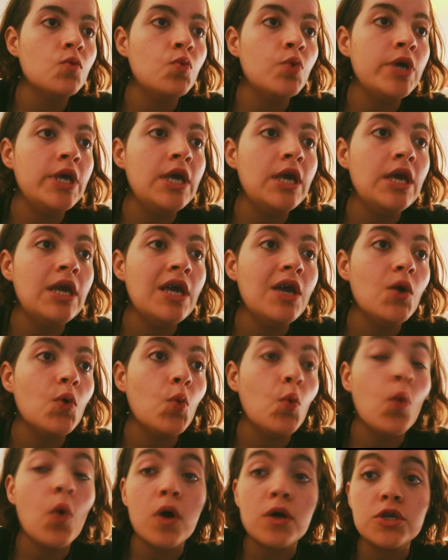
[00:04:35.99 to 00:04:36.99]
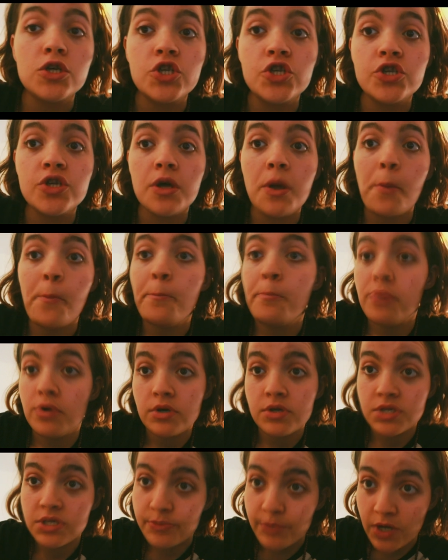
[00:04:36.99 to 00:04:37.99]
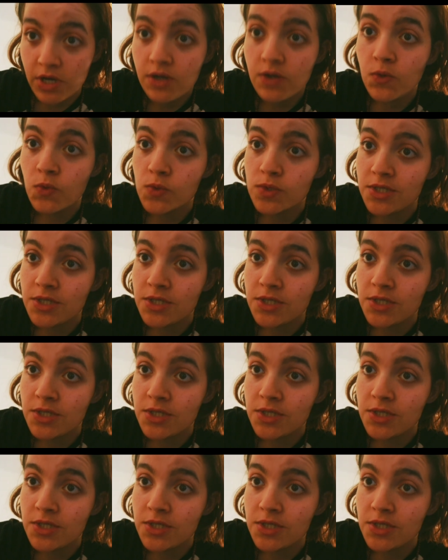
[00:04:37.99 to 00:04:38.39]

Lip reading: We watched Booksmart,